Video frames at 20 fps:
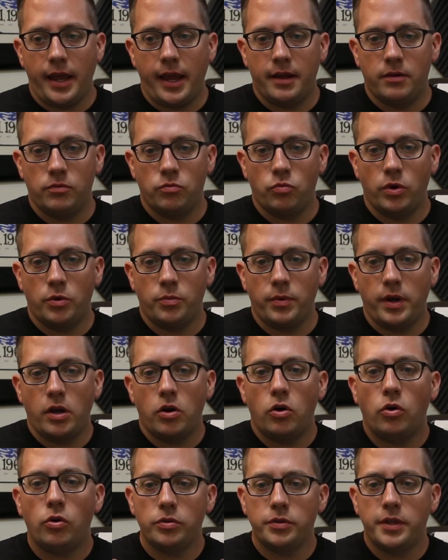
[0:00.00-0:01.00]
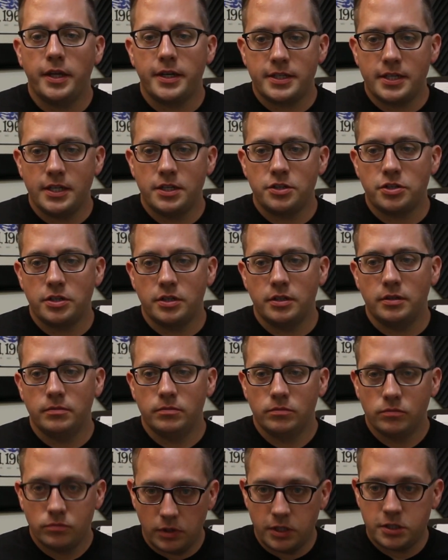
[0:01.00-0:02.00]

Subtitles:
And when we hold that tension,